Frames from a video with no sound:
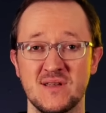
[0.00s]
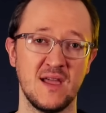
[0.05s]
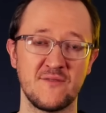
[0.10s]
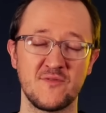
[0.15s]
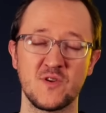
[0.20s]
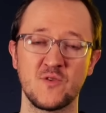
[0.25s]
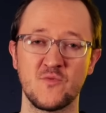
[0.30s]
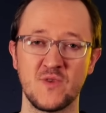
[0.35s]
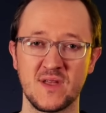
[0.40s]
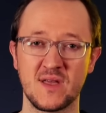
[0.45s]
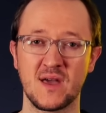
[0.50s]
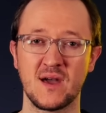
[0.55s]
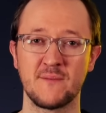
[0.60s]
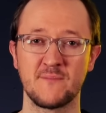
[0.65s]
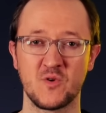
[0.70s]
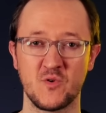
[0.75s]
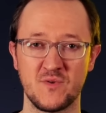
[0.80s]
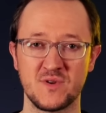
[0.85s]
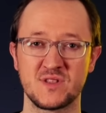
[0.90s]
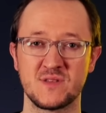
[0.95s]
Every week,
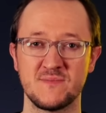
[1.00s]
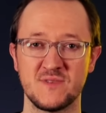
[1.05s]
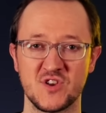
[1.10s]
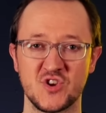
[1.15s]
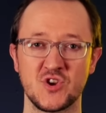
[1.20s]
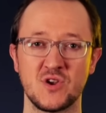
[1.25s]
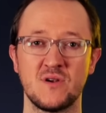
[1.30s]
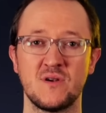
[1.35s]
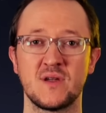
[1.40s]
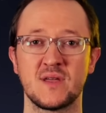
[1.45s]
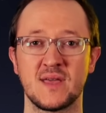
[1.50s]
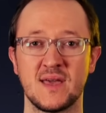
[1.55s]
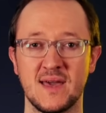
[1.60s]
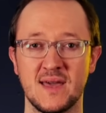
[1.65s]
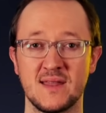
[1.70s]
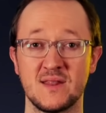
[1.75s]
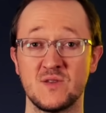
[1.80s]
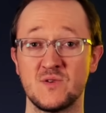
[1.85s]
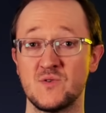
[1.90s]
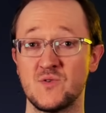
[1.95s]
I'm going to be sharing
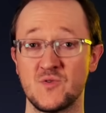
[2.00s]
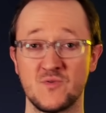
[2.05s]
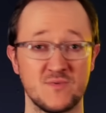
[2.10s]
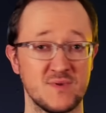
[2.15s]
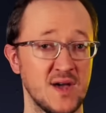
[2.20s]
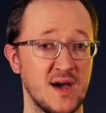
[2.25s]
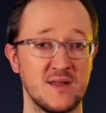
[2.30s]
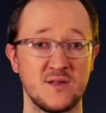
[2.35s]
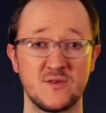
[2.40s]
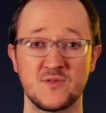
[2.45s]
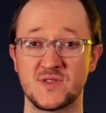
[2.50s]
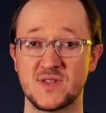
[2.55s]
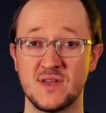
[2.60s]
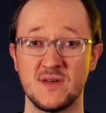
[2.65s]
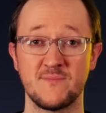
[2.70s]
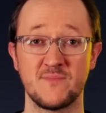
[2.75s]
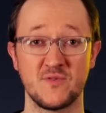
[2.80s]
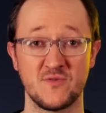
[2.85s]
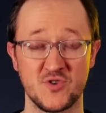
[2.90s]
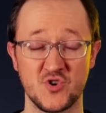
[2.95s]
a new Godot
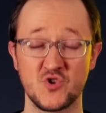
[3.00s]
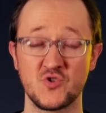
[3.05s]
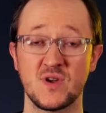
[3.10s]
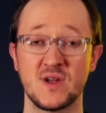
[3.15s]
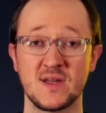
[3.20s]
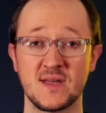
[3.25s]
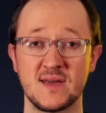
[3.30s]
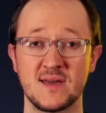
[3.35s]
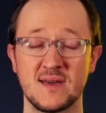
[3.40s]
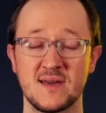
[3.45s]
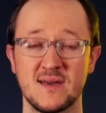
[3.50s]
tip or trick.